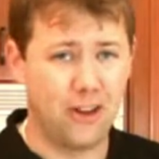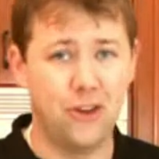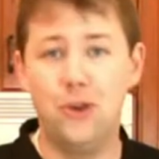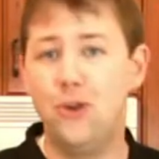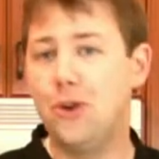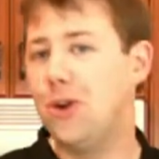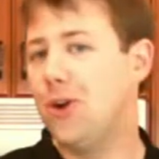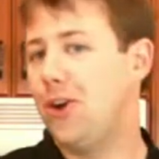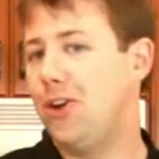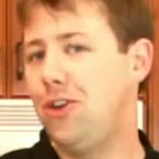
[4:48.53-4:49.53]
You
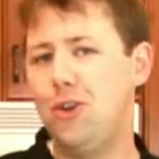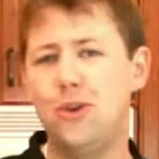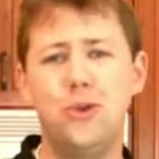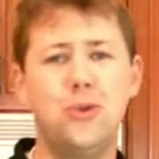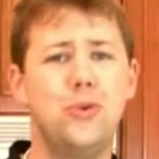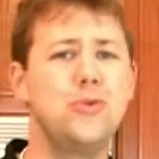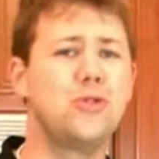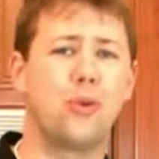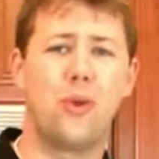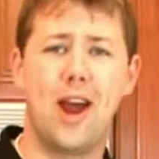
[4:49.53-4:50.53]
could use
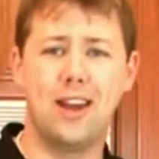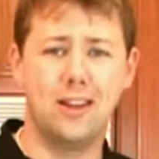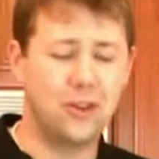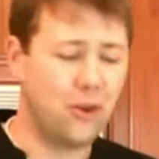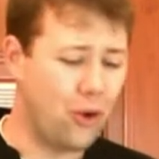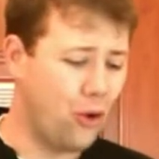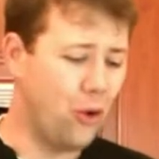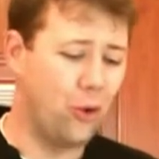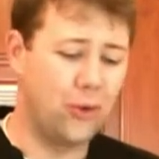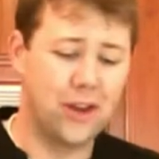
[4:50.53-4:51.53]
a regular
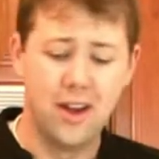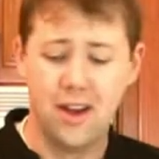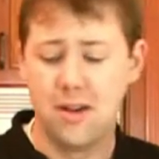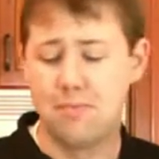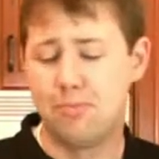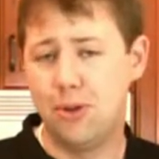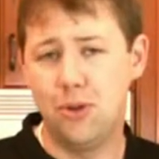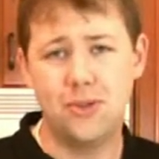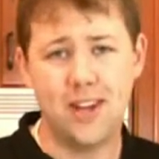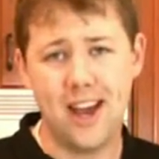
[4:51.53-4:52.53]
old
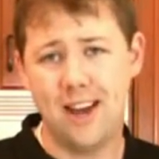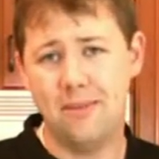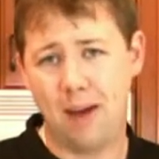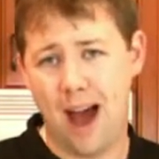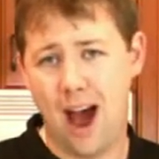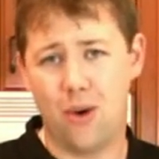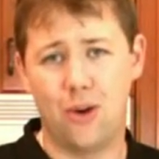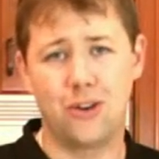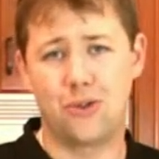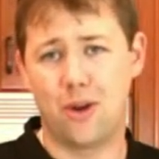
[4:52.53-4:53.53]
butane
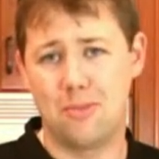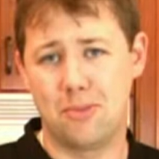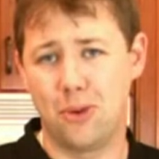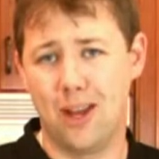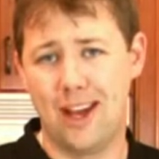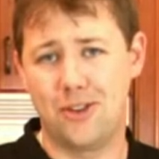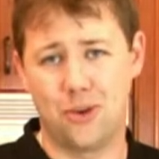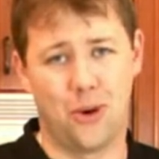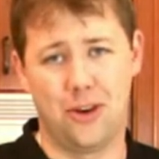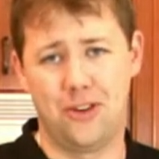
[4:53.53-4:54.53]
powered creme brulee
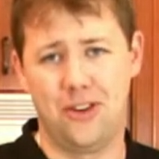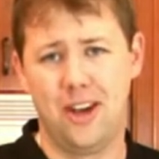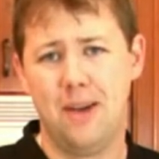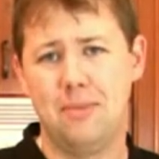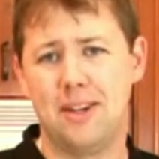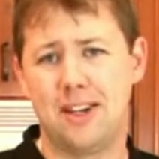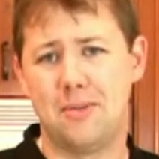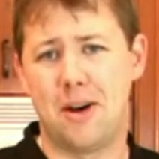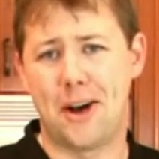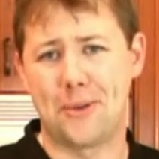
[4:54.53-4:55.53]
torch, but
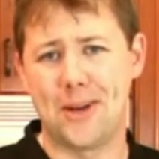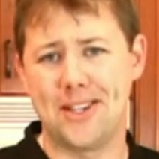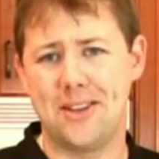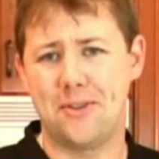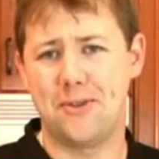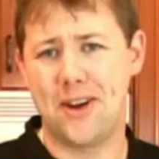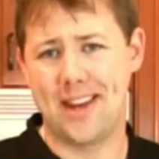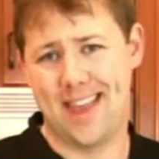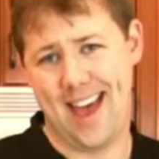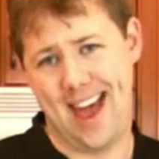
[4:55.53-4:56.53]
come on, what's the fun
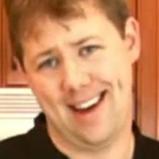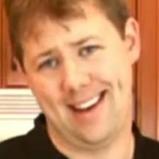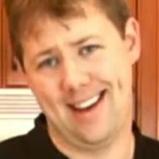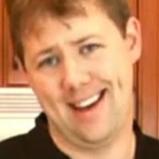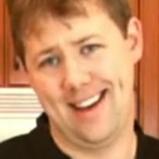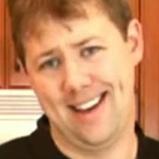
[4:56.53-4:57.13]
in that, huh?